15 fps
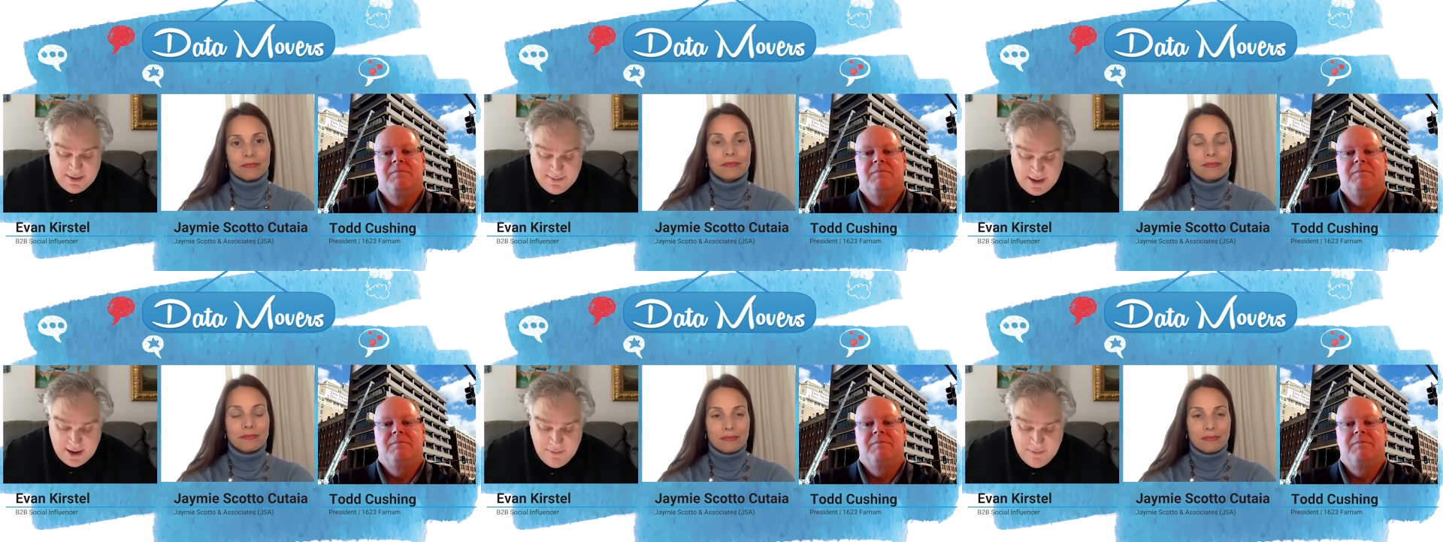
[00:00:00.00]

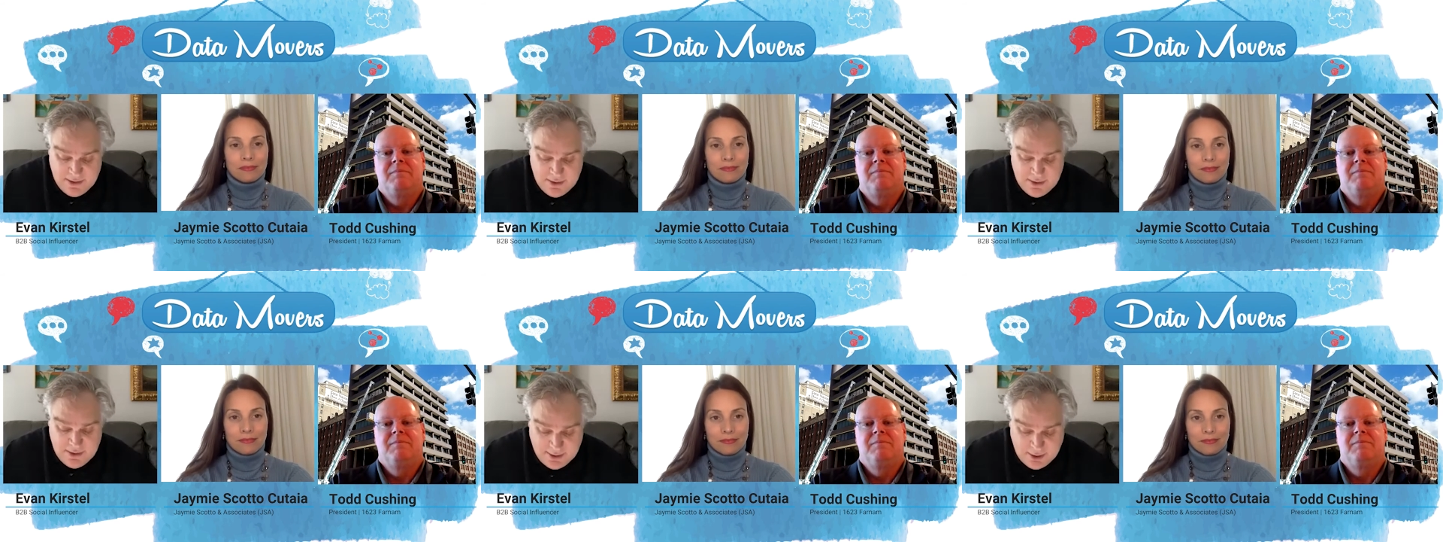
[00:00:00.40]
Speaker 1: So let's
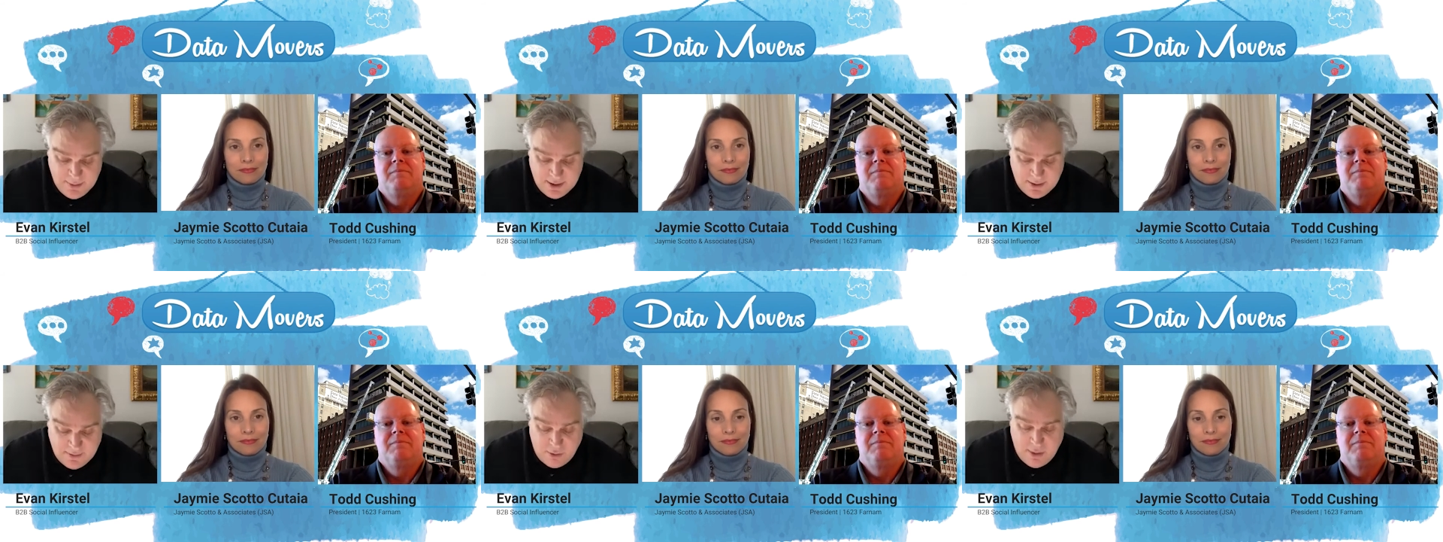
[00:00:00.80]
dive
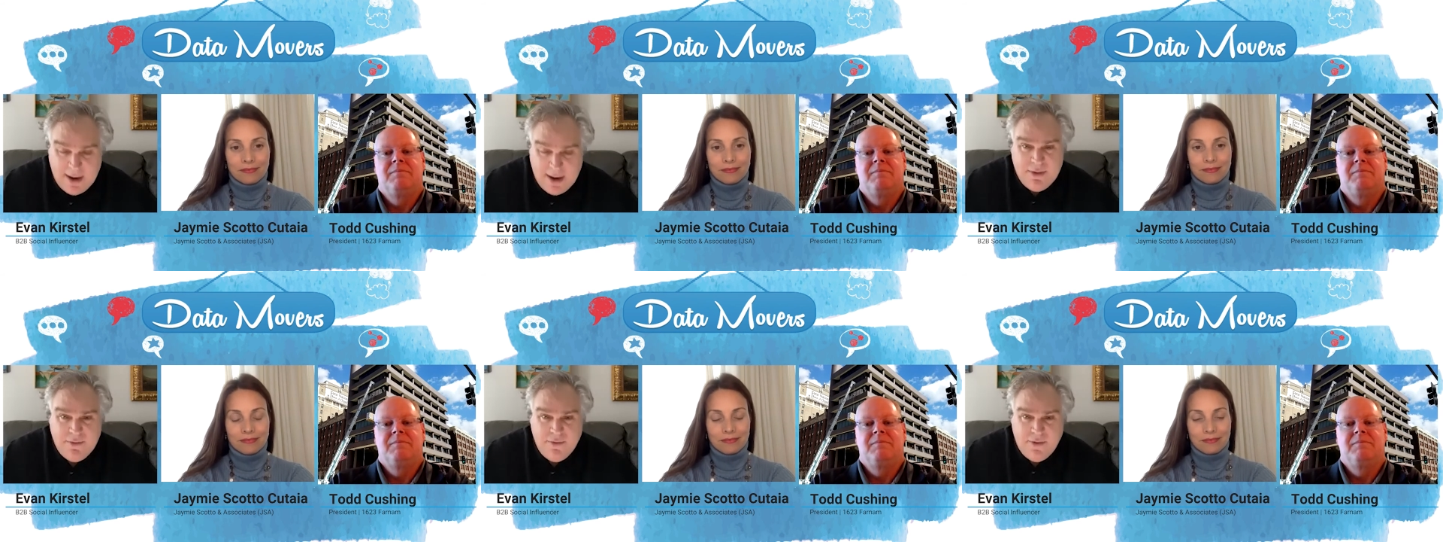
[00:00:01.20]
into a little bit
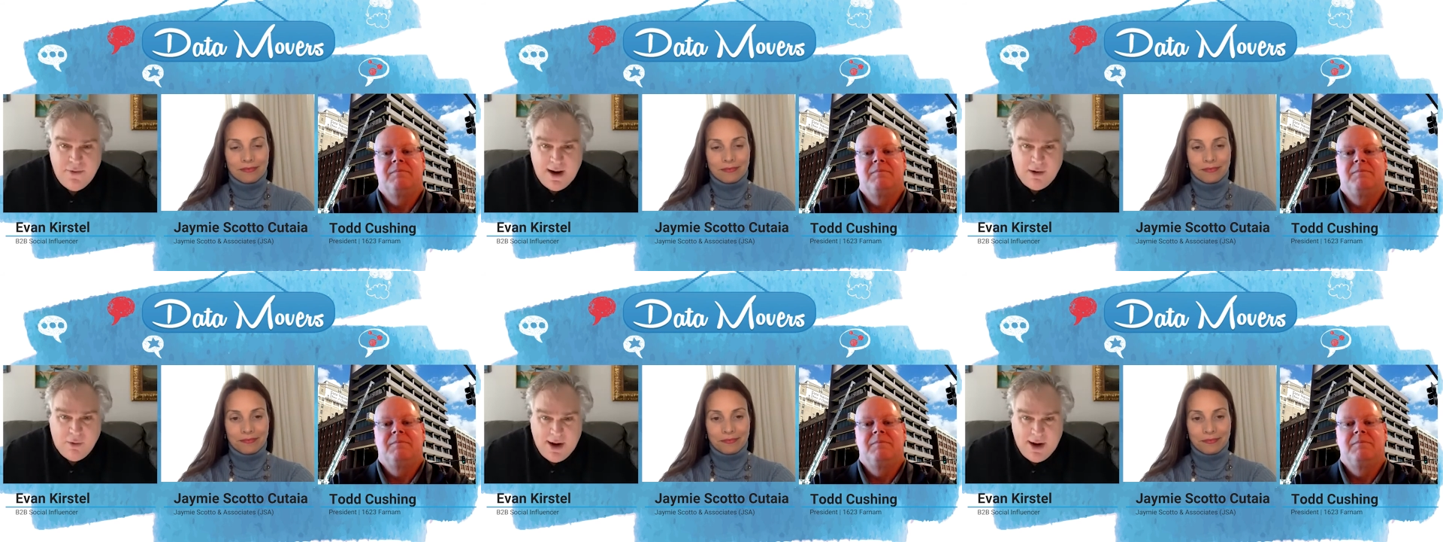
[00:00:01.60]
of a rapid
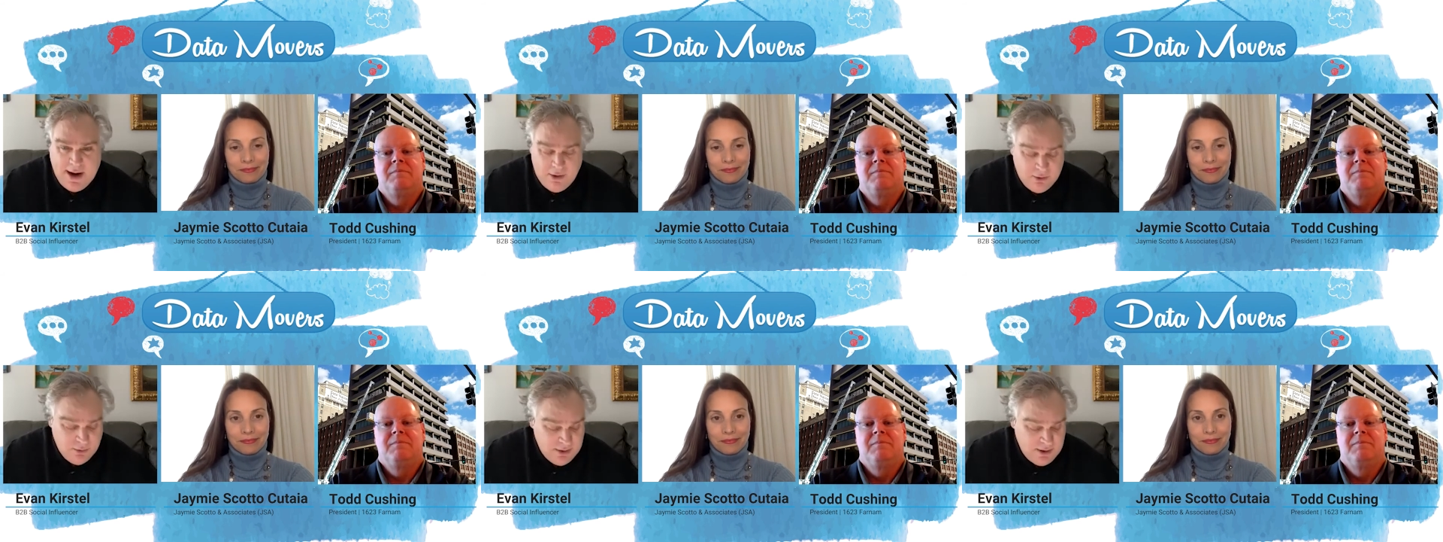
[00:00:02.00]
fire
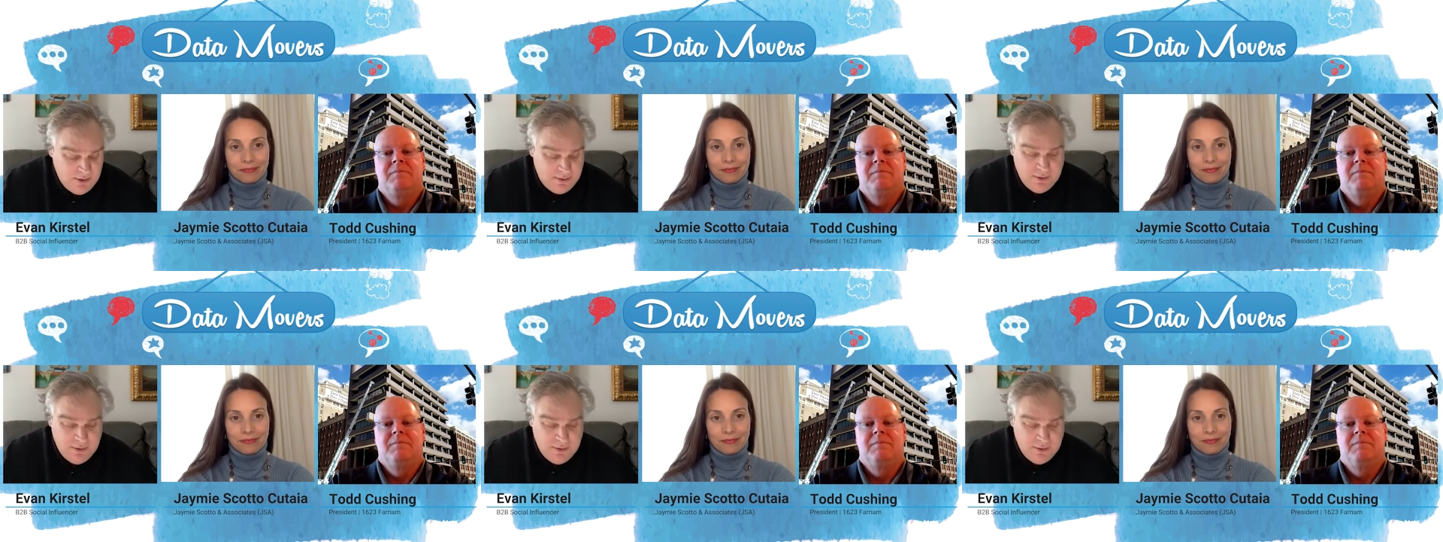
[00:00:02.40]
round.